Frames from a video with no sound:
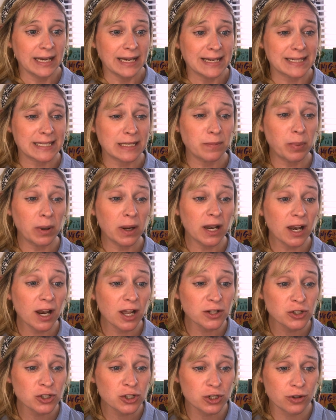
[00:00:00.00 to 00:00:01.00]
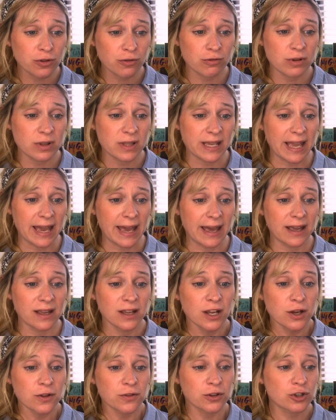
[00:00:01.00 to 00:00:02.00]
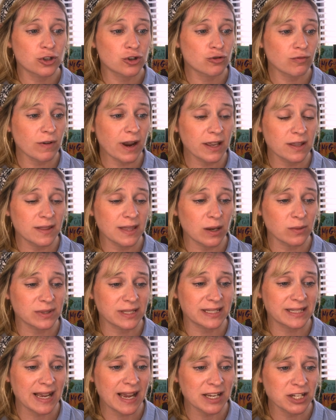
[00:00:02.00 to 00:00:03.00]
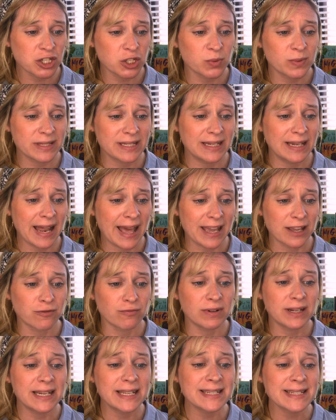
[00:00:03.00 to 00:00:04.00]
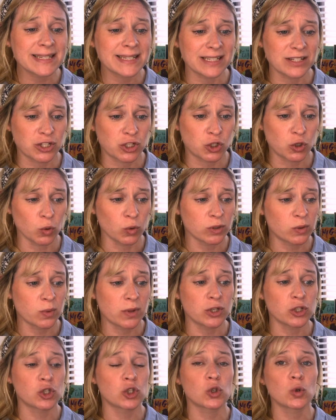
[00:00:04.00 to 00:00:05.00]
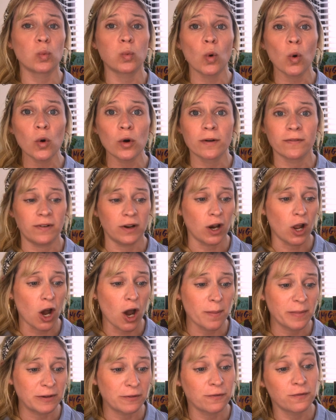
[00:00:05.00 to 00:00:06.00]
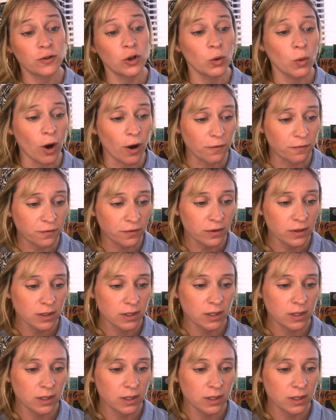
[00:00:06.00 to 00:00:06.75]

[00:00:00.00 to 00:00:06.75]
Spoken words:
As he plunged through the air, the dragon that was attached to his leg released its jaws with a squawk of alarm and flew off.